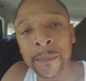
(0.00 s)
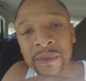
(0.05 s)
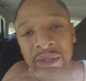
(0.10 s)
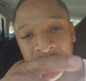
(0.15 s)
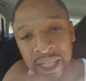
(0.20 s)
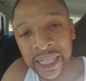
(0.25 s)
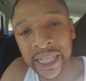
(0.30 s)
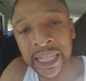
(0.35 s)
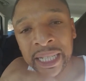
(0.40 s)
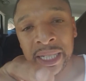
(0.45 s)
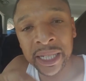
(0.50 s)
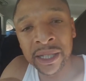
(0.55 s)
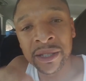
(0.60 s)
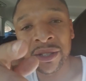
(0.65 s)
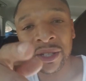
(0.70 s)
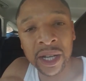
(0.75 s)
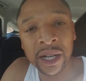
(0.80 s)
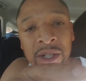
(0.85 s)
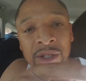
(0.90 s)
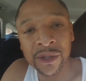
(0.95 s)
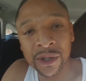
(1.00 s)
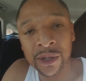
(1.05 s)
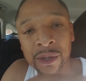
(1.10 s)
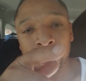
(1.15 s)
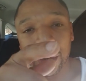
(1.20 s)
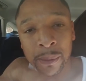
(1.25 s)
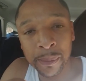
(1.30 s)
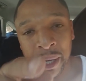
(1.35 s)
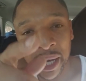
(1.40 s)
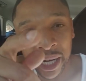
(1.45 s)
to lead this country
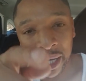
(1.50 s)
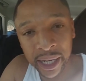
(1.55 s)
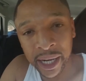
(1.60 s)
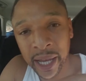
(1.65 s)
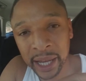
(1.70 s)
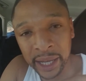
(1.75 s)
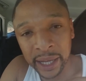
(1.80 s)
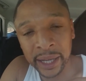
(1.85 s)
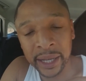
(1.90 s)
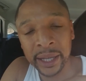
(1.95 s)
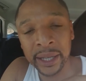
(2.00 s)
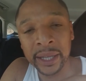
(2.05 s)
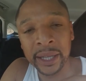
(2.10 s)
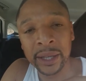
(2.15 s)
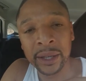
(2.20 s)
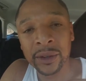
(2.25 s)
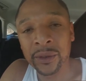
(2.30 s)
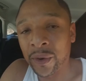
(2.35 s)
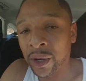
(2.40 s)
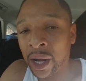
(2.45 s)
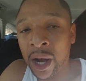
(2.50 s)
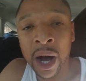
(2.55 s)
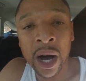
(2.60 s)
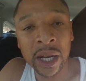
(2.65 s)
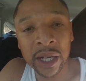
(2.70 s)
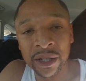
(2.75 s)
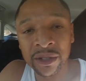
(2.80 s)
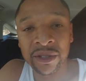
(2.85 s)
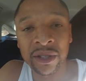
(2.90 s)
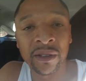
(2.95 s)
to a better day,
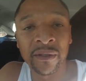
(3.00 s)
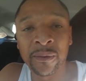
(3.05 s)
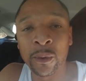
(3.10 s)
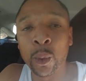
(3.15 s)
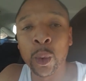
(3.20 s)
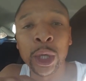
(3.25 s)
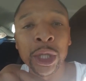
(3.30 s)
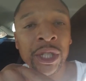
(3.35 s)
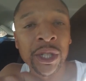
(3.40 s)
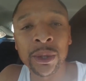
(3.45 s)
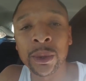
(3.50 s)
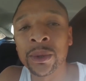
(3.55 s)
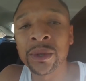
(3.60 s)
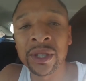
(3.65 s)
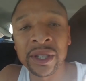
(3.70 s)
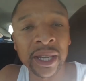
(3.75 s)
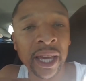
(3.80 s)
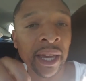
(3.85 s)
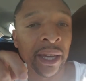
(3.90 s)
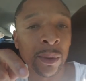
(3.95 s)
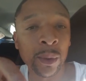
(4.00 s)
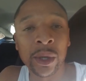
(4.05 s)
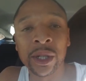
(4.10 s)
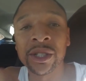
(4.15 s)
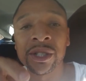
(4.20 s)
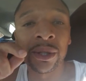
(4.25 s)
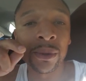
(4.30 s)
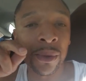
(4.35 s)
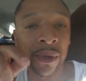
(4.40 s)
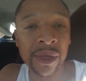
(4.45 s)
regardless of what you say,
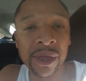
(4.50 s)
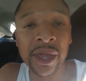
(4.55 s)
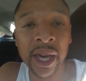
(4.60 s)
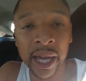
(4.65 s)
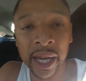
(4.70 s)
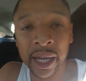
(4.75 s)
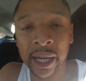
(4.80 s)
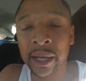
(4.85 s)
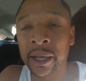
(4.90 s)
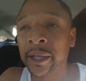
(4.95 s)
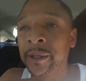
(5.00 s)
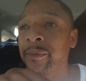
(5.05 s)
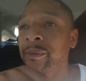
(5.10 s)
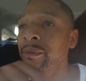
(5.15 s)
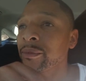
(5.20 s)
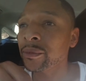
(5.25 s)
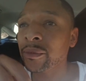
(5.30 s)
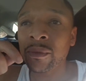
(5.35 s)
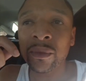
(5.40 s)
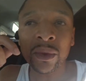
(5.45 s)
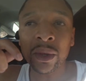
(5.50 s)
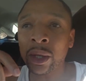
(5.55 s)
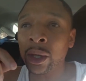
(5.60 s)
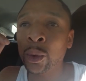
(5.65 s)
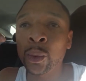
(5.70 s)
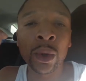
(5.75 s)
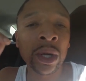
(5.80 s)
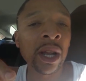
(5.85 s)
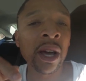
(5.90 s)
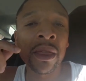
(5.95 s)
what you think,
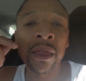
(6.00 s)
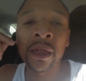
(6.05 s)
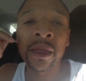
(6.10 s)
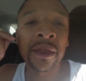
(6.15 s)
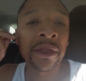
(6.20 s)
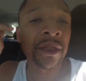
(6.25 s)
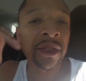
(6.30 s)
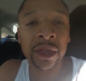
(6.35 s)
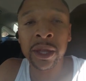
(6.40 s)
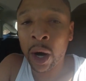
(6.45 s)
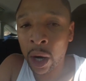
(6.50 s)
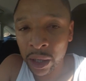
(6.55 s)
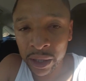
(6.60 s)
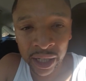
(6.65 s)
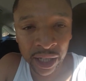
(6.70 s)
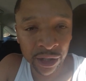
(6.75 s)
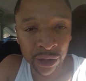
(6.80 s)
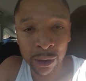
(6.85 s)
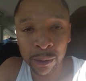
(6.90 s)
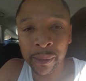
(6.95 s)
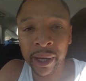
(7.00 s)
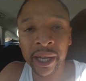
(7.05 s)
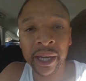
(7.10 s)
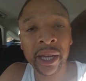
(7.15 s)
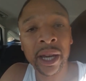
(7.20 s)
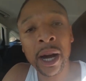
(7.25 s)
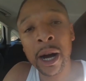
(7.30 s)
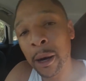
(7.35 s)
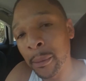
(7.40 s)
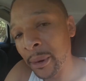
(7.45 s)
whatever thought that you may
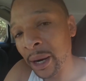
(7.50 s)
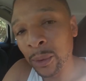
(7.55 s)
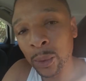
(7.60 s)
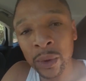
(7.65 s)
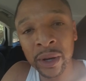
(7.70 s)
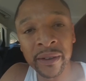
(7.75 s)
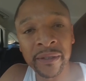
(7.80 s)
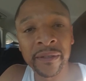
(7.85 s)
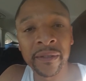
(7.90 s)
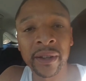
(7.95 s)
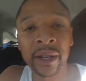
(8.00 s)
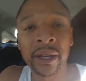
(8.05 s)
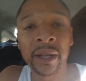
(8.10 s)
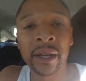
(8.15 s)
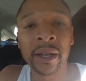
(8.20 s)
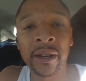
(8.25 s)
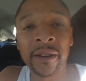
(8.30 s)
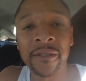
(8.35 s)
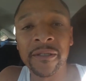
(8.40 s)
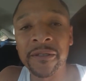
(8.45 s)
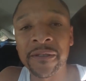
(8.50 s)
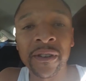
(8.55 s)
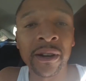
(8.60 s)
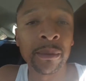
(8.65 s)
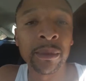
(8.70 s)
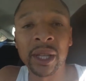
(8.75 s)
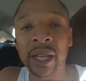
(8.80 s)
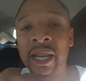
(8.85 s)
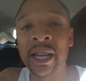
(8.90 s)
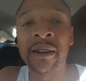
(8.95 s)
come up with
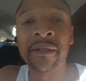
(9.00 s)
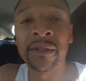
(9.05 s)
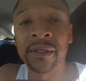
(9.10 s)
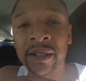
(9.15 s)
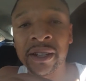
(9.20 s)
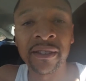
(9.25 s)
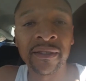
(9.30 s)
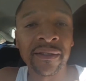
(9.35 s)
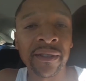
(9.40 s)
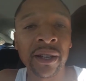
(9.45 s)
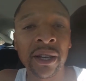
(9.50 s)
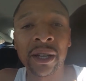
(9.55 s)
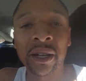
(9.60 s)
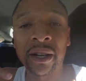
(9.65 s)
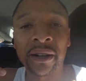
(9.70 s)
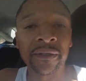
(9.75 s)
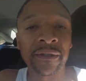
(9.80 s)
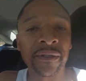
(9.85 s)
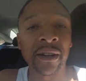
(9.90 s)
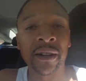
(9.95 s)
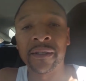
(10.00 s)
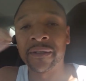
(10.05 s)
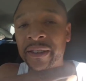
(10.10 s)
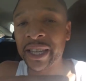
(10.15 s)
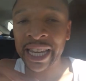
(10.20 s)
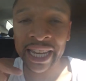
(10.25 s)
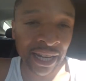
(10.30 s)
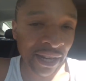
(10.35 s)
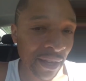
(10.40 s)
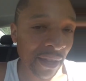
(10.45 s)
from the level of
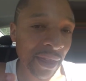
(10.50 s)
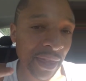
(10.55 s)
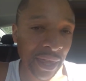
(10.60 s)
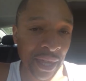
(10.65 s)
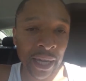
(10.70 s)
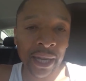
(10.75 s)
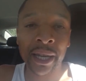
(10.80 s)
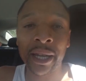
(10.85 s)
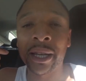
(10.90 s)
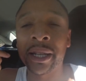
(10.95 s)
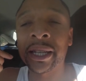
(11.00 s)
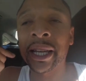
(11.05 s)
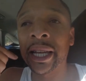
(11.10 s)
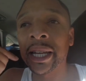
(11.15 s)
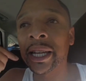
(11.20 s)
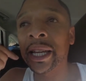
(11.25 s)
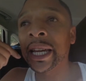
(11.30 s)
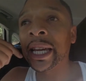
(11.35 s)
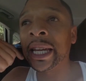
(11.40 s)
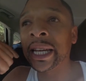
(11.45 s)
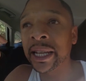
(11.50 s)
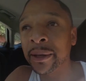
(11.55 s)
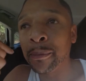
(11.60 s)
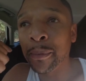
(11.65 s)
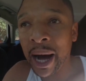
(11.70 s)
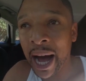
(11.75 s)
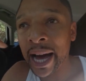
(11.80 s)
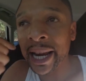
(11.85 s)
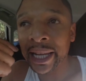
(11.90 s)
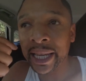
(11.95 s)
anything that
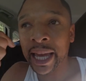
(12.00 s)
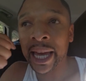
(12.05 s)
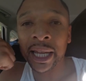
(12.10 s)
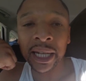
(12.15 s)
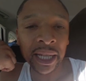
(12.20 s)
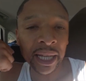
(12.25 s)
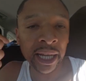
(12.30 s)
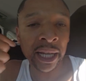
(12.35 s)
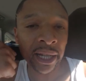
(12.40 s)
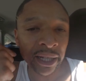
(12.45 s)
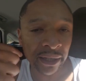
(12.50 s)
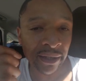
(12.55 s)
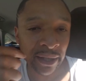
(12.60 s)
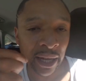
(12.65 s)
anybody at any